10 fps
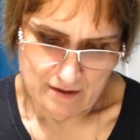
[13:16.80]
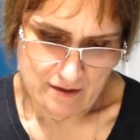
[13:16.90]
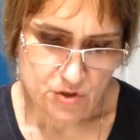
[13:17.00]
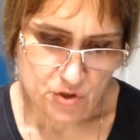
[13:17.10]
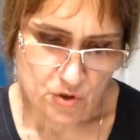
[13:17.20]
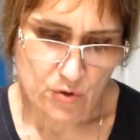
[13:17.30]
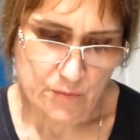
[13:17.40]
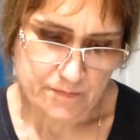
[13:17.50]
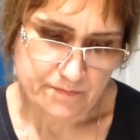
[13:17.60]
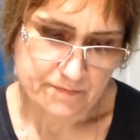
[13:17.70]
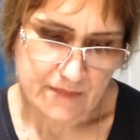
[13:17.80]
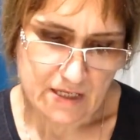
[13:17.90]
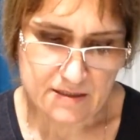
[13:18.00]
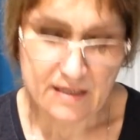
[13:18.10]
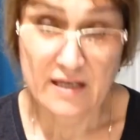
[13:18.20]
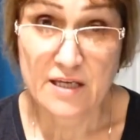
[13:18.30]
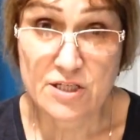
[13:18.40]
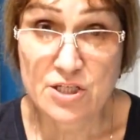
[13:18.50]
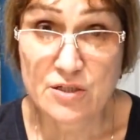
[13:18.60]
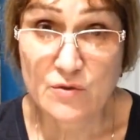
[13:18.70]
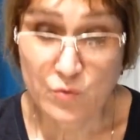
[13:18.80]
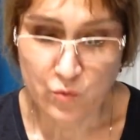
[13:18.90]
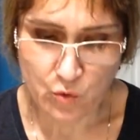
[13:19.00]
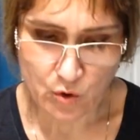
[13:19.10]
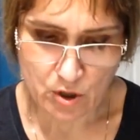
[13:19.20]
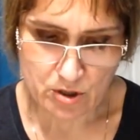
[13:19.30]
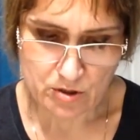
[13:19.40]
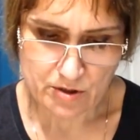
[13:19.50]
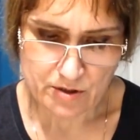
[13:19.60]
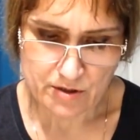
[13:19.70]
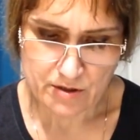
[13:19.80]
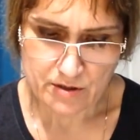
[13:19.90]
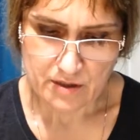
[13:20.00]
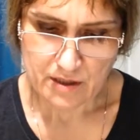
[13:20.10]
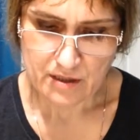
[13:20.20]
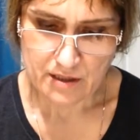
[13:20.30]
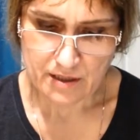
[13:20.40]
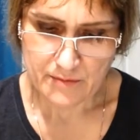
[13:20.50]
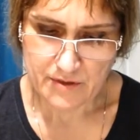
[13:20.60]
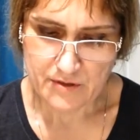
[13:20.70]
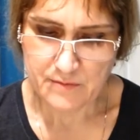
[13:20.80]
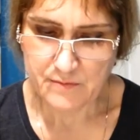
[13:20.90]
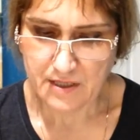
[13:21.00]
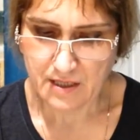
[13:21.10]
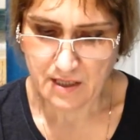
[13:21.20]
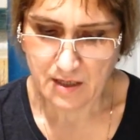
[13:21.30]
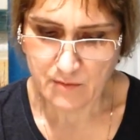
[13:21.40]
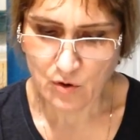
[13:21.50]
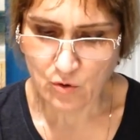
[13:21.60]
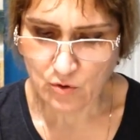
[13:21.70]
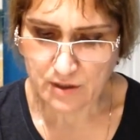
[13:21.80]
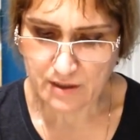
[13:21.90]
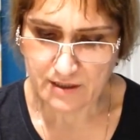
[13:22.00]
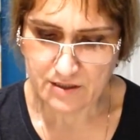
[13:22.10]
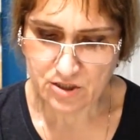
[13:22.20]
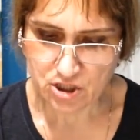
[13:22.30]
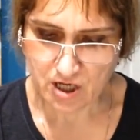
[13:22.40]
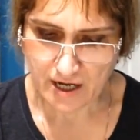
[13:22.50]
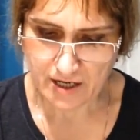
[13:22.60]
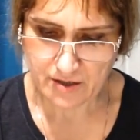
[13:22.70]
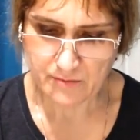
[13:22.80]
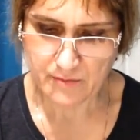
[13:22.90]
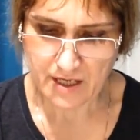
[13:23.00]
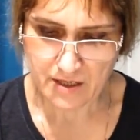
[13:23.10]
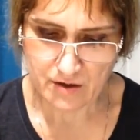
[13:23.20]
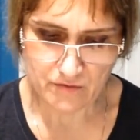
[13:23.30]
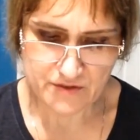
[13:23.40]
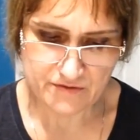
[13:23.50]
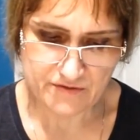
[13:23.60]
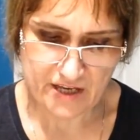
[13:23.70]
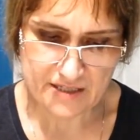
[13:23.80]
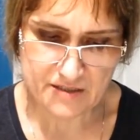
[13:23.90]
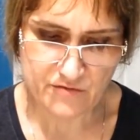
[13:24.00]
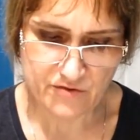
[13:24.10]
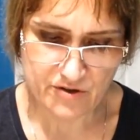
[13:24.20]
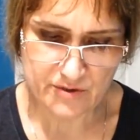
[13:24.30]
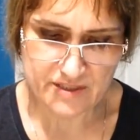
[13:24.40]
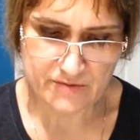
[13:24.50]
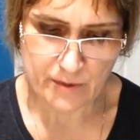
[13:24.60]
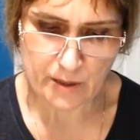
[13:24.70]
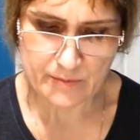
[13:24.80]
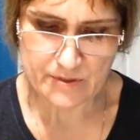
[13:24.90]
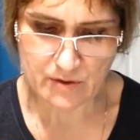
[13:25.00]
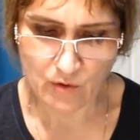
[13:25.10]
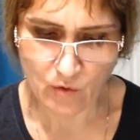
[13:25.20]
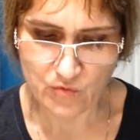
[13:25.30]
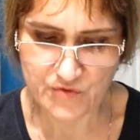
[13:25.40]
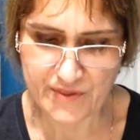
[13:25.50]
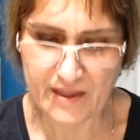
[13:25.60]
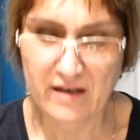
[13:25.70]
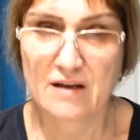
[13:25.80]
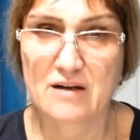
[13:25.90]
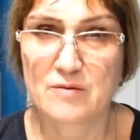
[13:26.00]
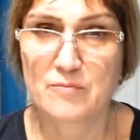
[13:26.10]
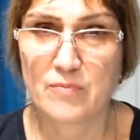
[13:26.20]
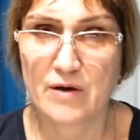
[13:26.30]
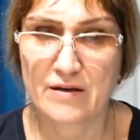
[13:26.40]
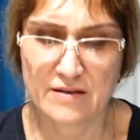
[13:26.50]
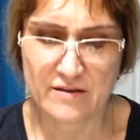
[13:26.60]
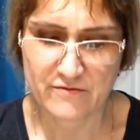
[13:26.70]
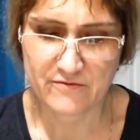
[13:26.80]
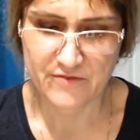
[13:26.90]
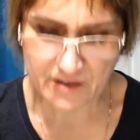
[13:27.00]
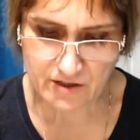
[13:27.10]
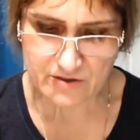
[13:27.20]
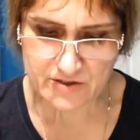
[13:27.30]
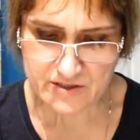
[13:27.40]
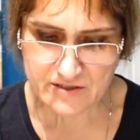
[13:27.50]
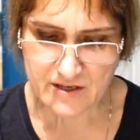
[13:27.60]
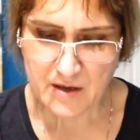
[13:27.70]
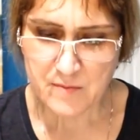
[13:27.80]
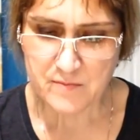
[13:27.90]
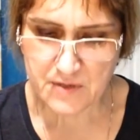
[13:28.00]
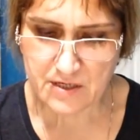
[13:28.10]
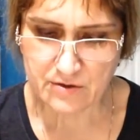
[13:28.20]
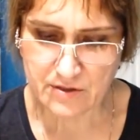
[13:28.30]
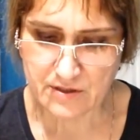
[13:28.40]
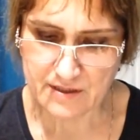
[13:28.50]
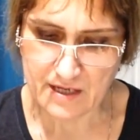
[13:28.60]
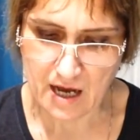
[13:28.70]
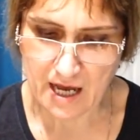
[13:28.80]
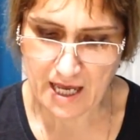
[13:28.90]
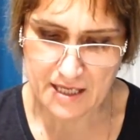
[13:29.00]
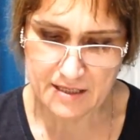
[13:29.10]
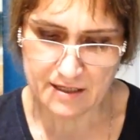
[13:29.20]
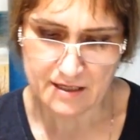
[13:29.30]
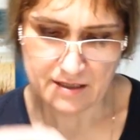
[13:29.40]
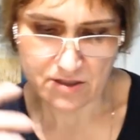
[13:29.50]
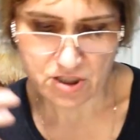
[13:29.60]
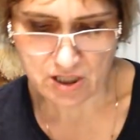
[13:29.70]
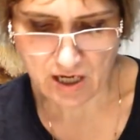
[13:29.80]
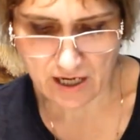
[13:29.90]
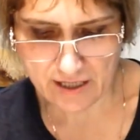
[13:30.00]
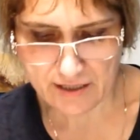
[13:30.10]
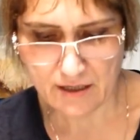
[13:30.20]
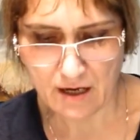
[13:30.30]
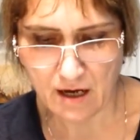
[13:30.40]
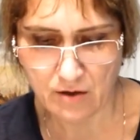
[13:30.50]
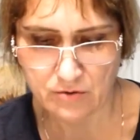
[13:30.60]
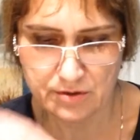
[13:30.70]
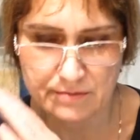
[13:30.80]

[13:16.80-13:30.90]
So, as the ancient world climate became cooler and drier, many of the vast fern swamps of the Carboniferous period died and dried out.